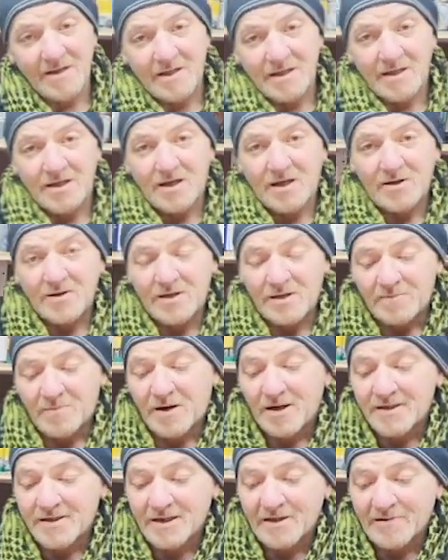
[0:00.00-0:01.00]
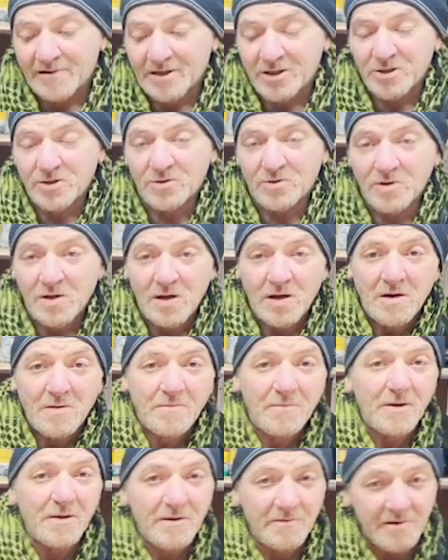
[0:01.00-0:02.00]
the only bidirectional,
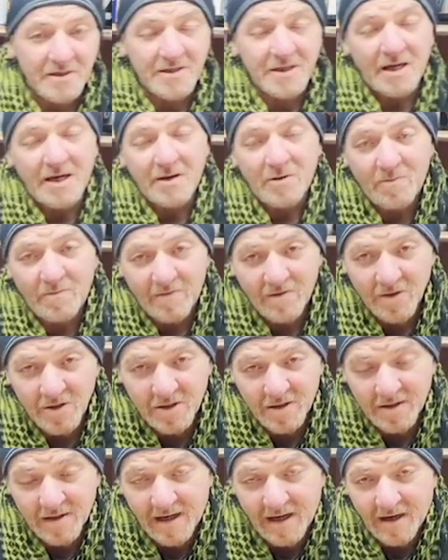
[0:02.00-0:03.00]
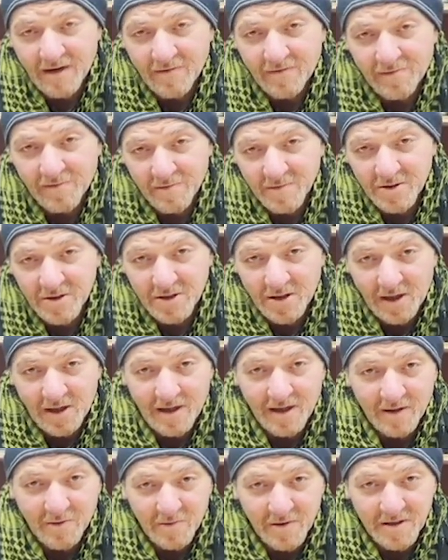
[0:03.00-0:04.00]
but there is a version out from
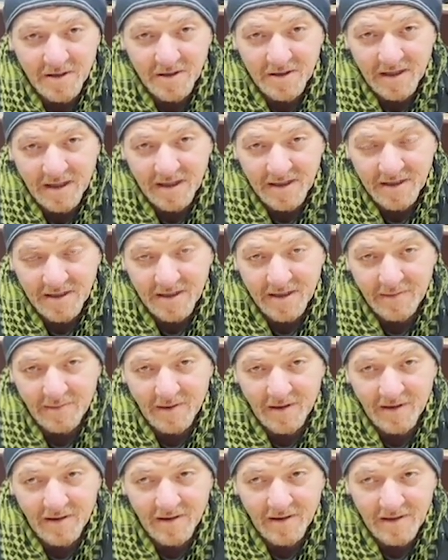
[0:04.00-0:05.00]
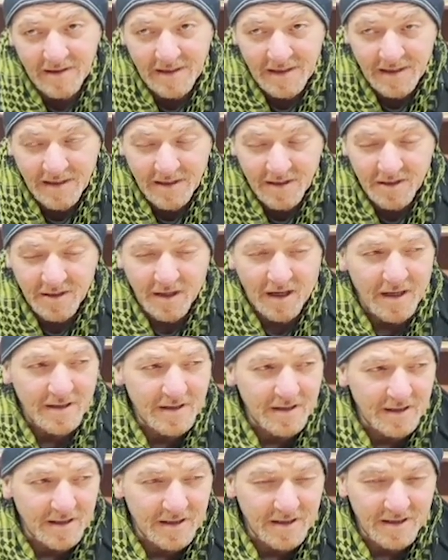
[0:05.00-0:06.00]
Sterling, which is a similar size.
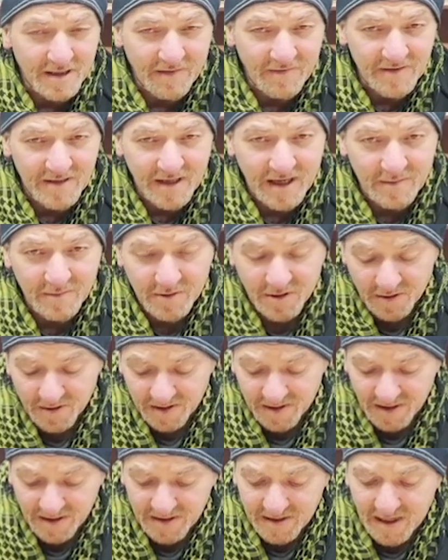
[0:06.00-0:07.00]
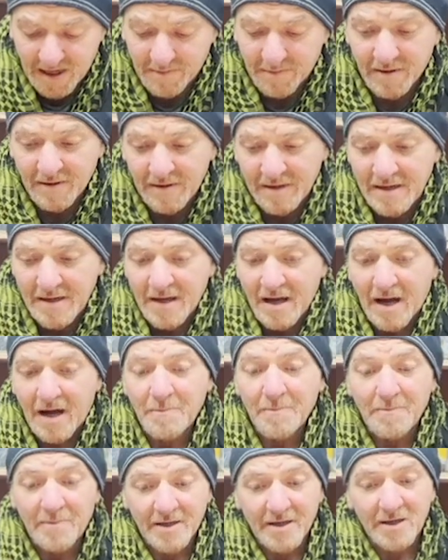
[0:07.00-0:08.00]
I think it's 70 amps, not 60 amp,
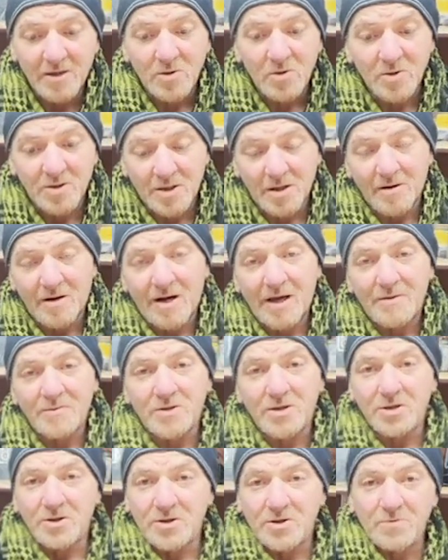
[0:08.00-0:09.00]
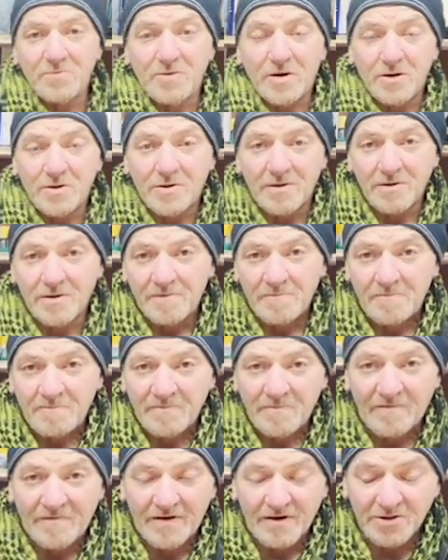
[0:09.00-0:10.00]
but it also claims to do both
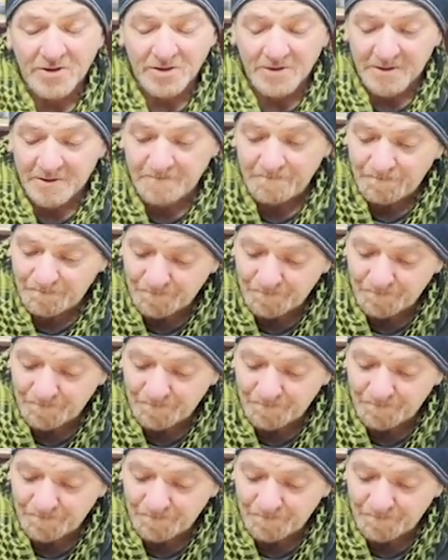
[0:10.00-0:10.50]
functions.